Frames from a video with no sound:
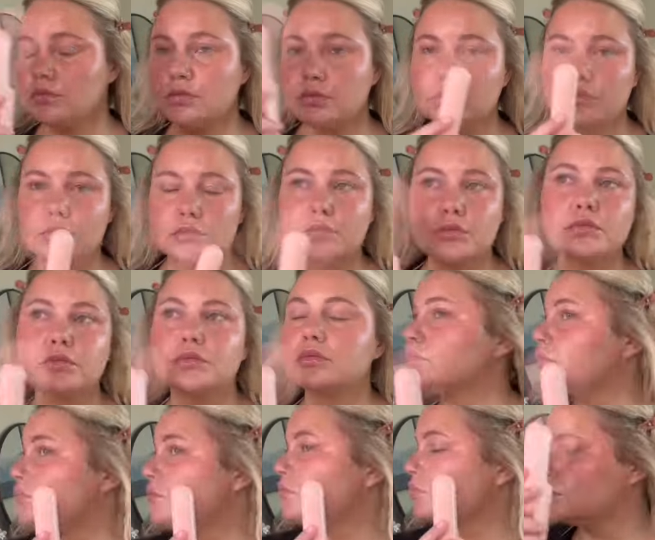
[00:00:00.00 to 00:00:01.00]
of it, and I really
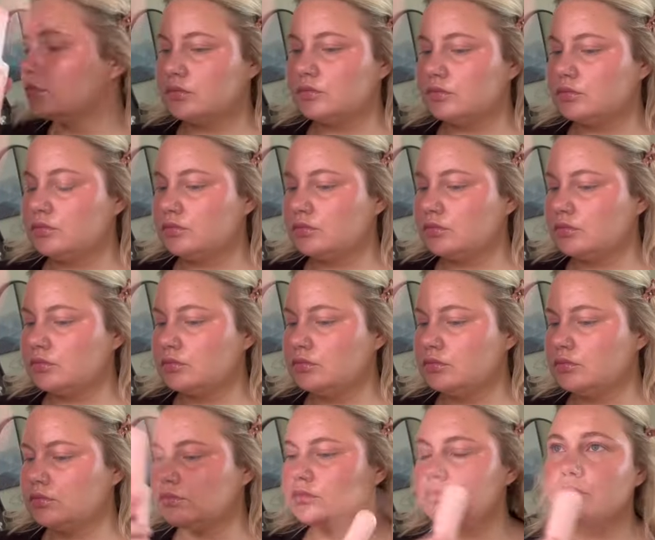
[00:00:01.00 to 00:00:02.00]
like this setting spray.
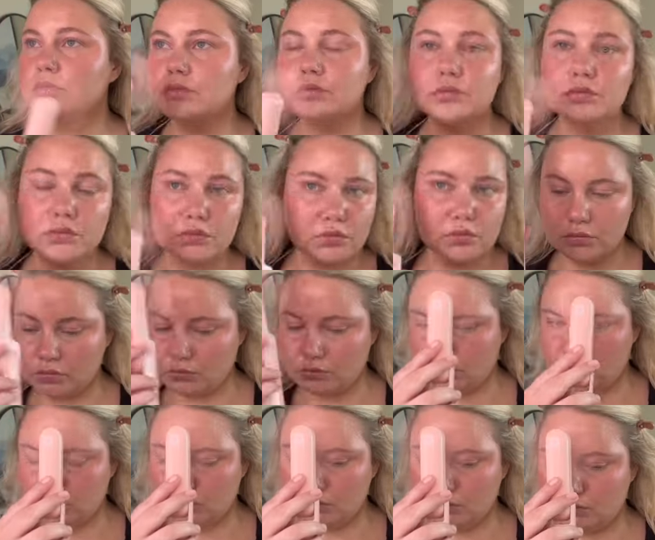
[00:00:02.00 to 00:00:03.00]
So I
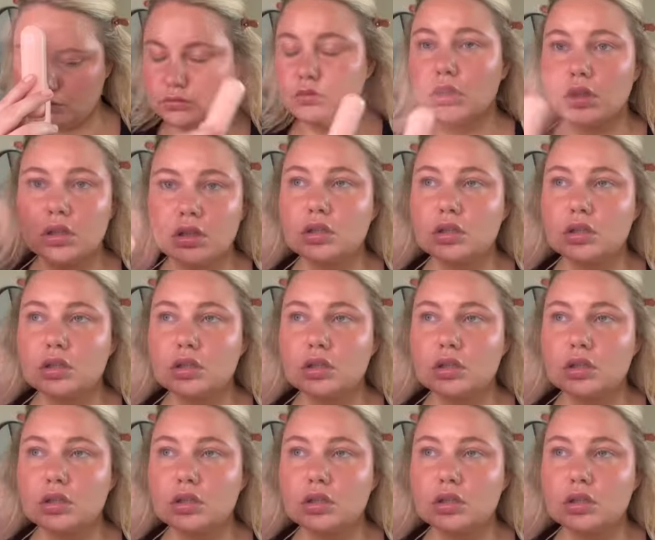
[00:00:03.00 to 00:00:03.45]
let everything dry